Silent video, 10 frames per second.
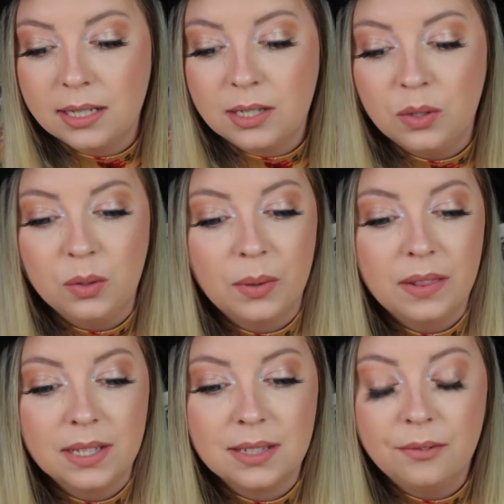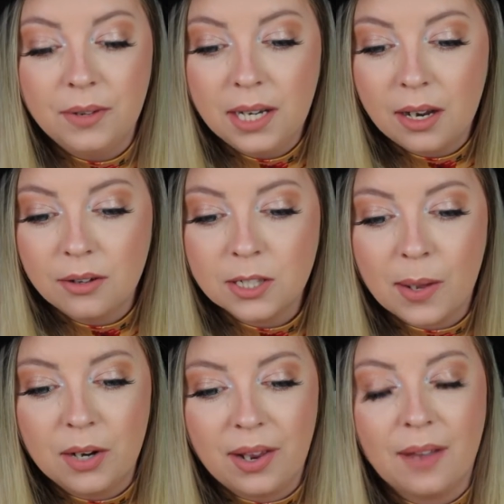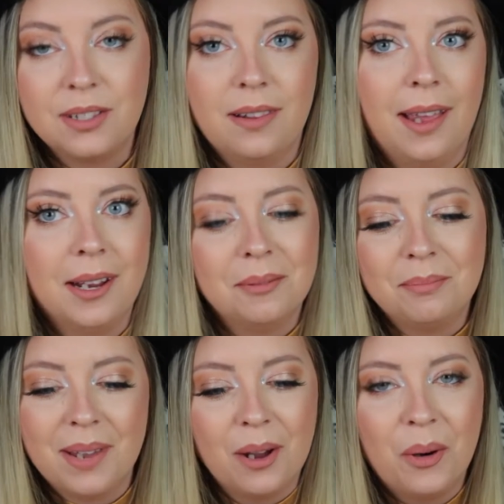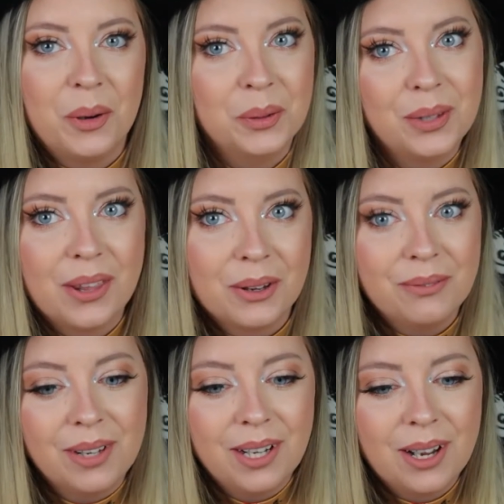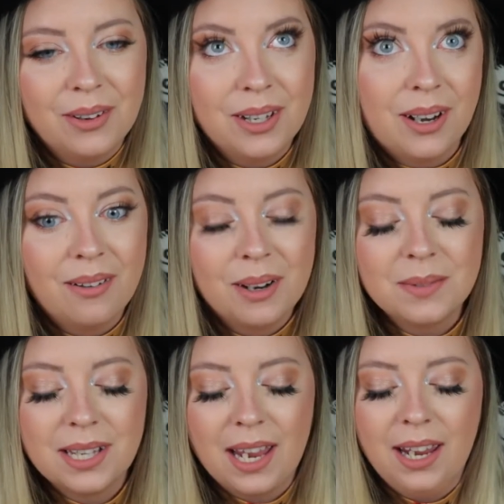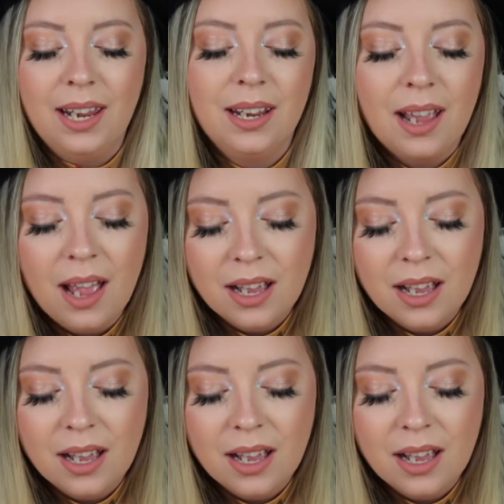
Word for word: to this video so I don't have to like make a whole nother video, you know what I'm saying?